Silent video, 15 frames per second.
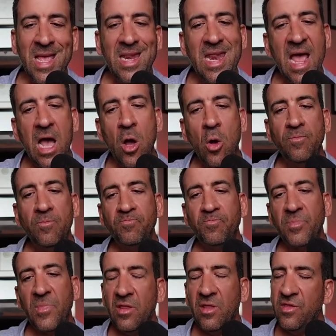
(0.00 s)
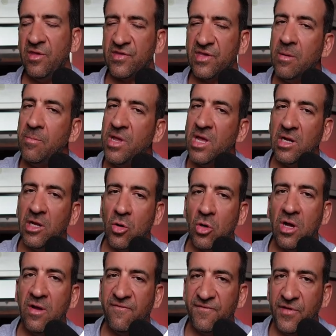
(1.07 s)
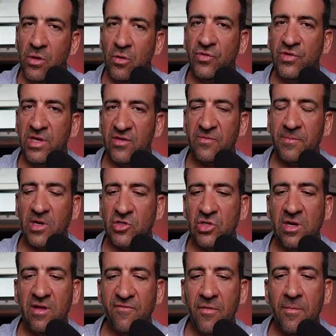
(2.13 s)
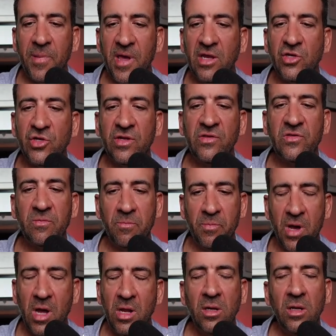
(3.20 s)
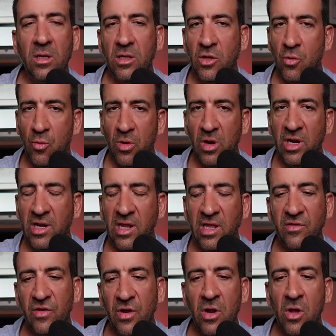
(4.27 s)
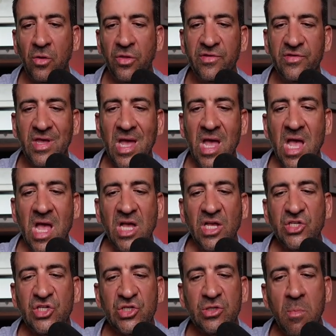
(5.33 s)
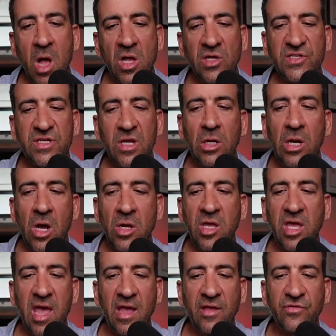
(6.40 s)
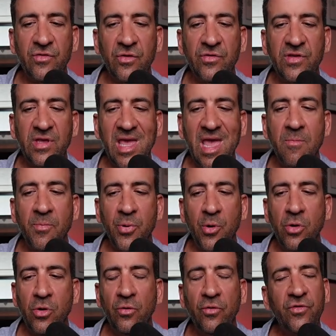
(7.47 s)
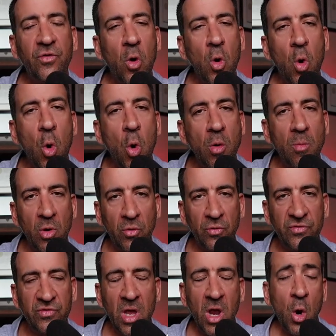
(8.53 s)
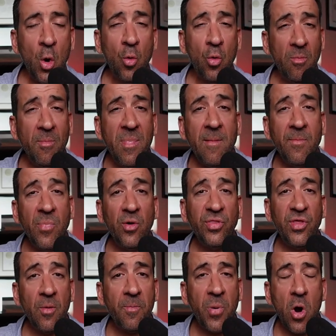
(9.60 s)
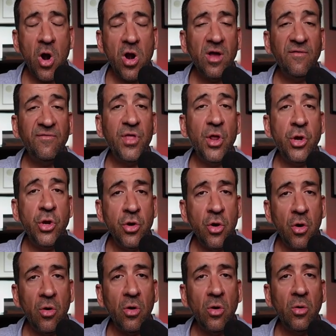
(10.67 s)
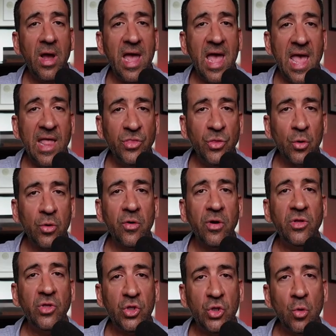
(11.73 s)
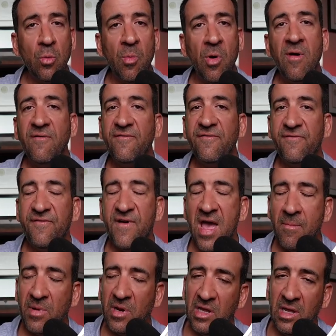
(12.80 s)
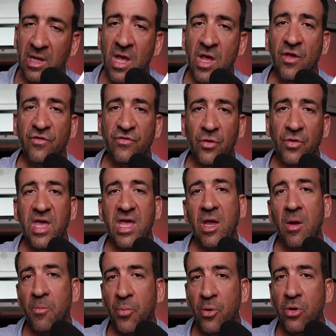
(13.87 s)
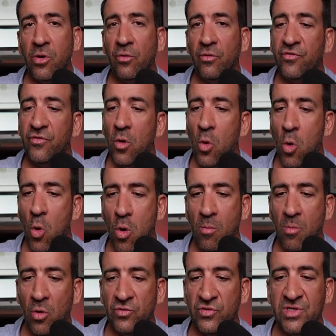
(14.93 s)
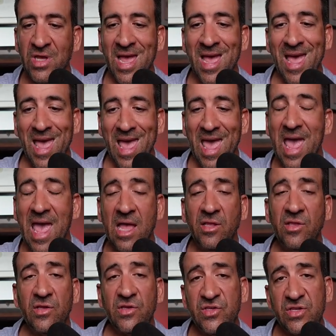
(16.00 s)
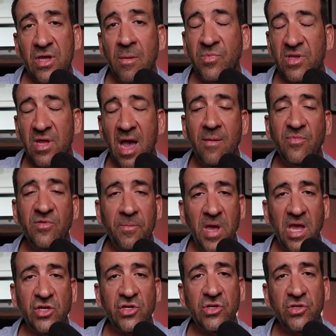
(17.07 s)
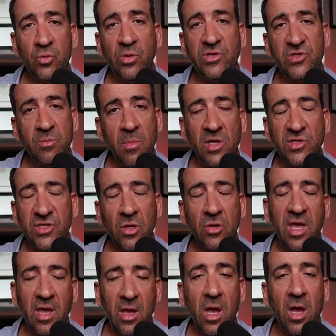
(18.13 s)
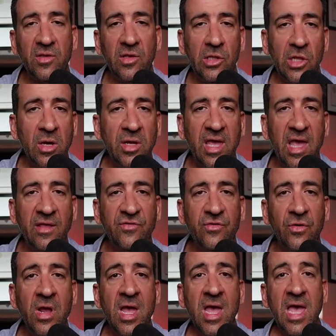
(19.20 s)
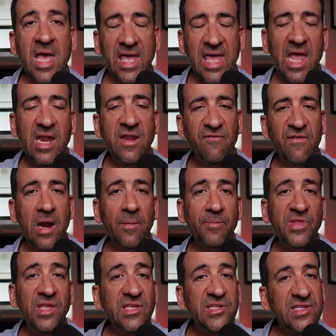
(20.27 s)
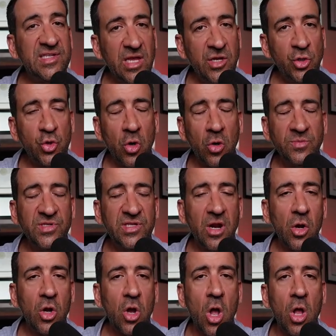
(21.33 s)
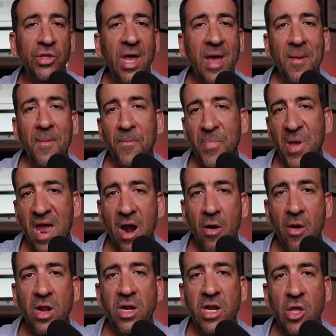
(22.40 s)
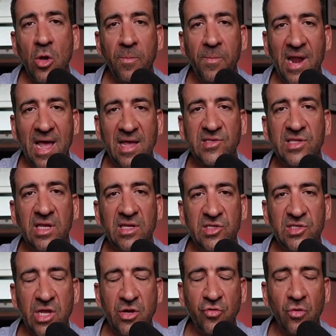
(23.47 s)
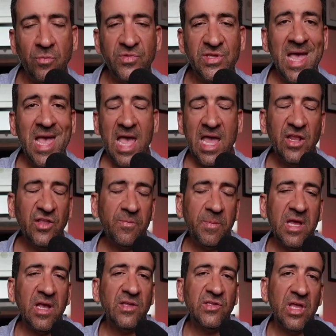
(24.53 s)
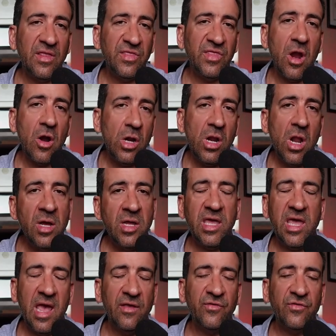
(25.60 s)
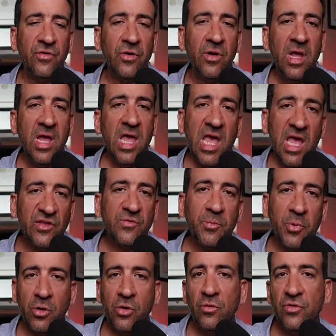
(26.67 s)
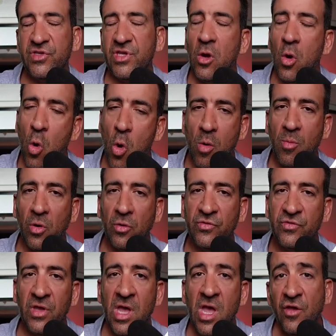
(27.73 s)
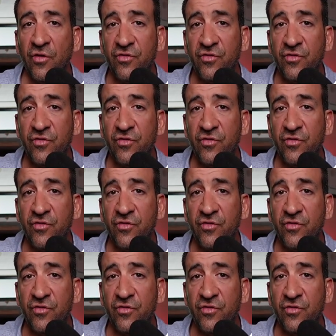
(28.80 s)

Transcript: Now, this can be a little confusing, especially for patients, but you really need to know this. Small cell lung cancers can produce hormones. Remember, they're part of the neuroendocrine tumor family, so they can produce hormones. And sometimes patients with small cell lung cancer can develop these syndromes that are called paraneoplastic syndromes. And it's because their lung cancer is producing hormones.